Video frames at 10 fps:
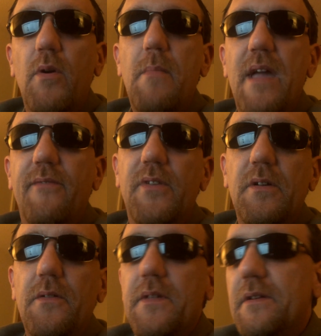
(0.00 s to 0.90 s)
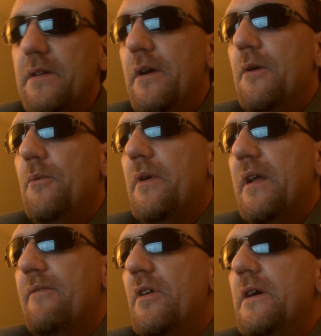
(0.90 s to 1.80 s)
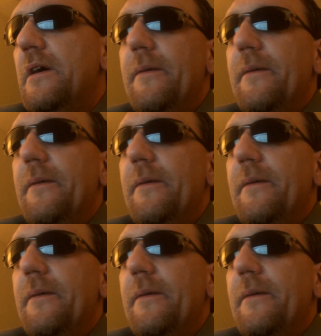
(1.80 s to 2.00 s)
may feel that whatever,